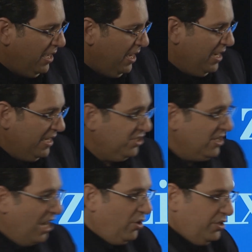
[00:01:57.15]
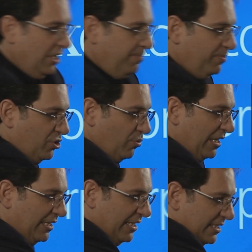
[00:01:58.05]
and it's not hooked up
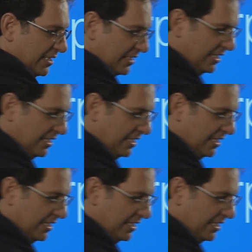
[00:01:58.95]
directly into this